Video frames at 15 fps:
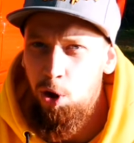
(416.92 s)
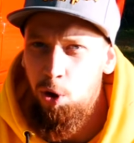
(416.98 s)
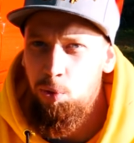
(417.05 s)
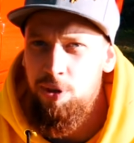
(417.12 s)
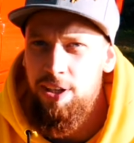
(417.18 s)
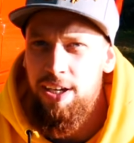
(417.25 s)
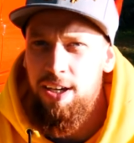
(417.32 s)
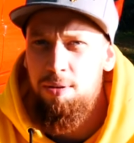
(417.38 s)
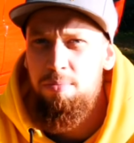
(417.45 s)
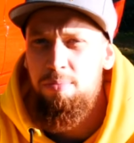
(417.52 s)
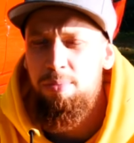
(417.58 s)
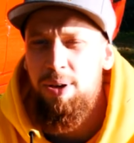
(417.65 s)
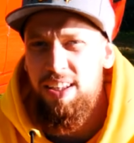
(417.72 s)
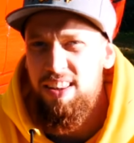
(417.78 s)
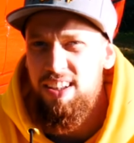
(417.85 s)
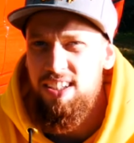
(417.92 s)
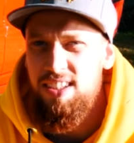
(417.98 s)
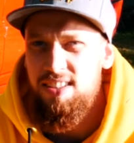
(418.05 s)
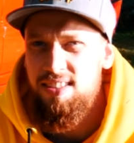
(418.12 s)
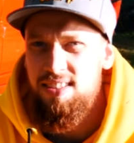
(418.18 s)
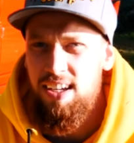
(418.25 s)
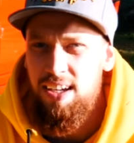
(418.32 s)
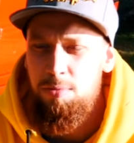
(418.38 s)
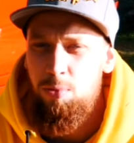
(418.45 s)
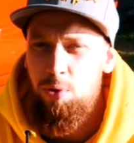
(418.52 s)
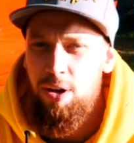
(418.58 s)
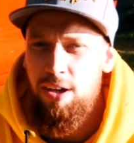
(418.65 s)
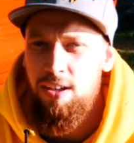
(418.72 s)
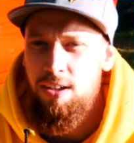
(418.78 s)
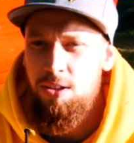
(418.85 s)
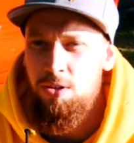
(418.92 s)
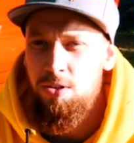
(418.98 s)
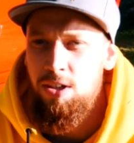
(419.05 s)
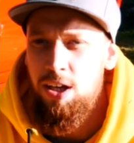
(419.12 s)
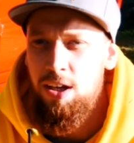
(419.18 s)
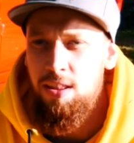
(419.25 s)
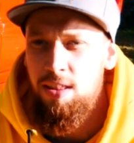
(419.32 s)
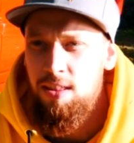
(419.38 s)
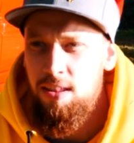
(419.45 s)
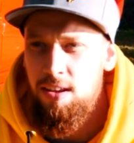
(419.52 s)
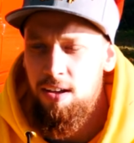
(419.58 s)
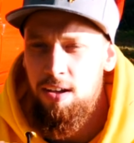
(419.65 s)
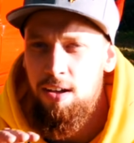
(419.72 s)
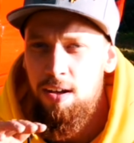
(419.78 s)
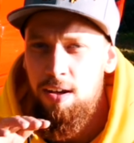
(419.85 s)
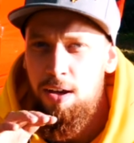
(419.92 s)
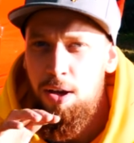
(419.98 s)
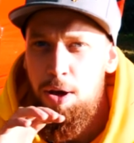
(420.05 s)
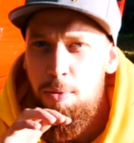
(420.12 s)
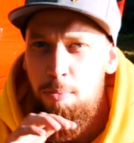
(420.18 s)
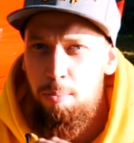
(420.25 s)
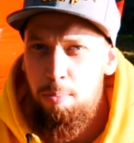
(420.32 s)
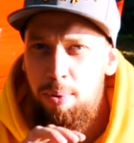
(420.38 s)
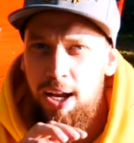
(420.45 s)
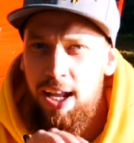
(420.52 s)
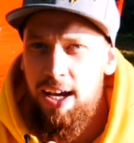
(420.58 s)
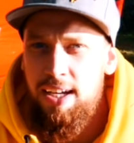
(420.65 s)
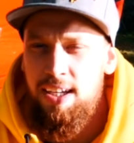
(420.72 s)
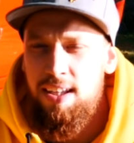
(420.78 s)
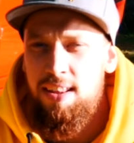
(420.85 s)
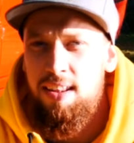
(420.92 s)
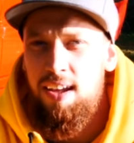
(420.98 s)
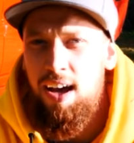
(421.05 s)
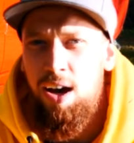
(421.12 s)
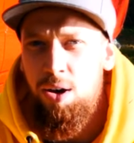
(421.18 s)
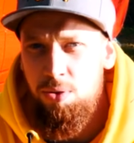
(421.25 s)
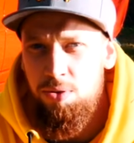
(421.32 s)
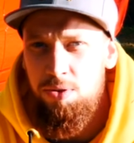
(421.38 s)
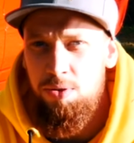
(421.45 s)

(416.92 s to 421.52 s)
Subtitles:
OEM, but in the same way you get the blacked out